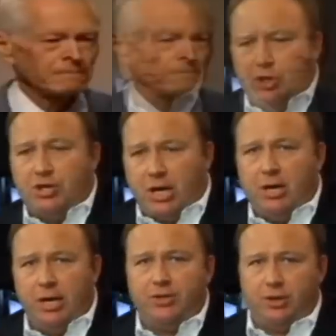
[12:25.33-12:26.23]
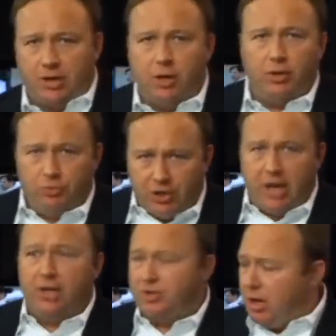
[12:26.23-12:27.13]
just to condense it, though,
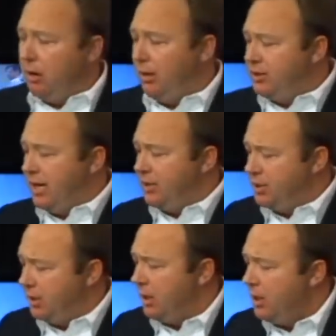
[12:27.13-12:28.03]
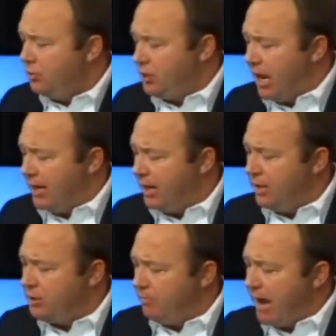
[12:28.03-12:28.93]
eugenics, sterilization, China
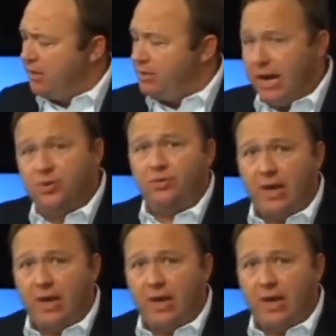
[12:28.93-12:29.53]
is the beta test.